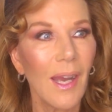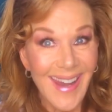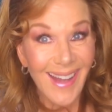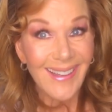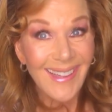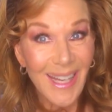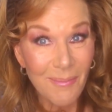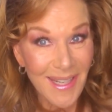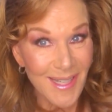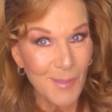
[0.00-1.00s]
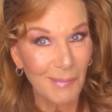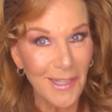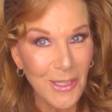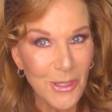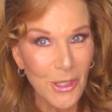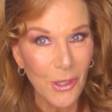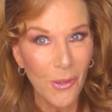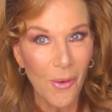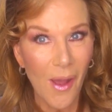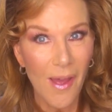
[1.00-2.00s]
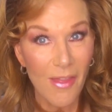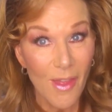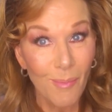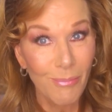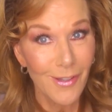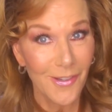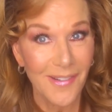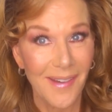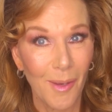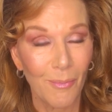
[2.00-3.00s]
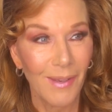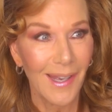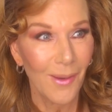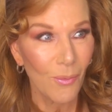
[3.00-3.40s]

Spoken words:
Now let me explain to you the bird number,